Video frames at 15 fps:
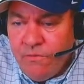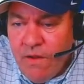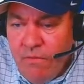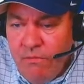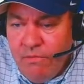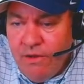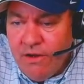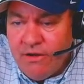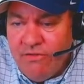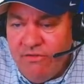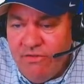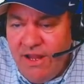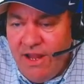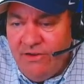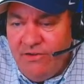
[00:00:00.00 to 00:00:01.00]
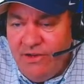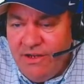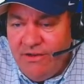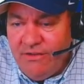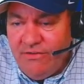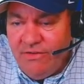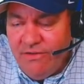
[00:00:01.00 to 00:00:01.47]
Mark
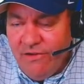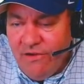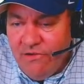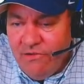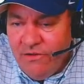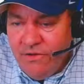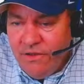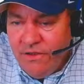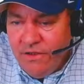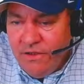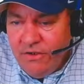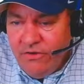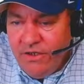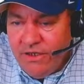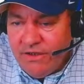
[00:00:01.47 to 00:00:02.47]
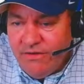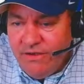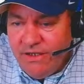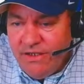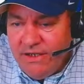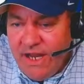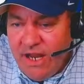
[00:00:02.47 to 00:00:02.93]
Sanchez checks
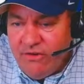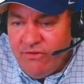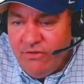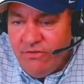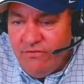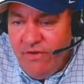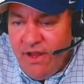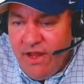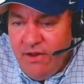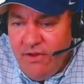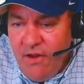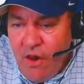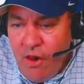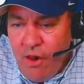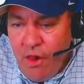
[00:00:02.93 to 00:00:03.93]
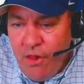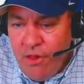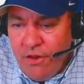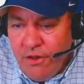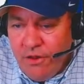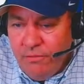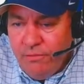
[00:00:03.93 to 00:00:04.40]
in. Astros fan?
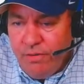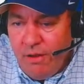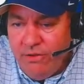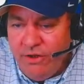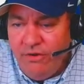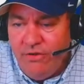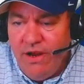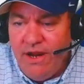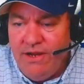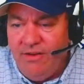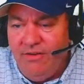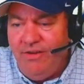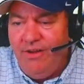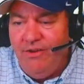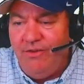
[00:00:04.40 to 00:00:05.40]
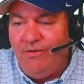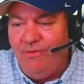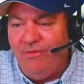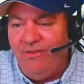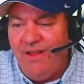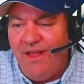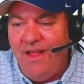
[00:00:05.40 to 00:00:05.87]
Probably trying to steal some
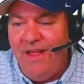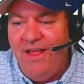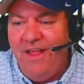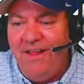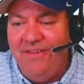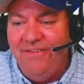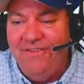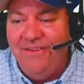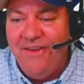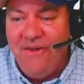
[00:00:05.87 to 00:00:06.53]
signs.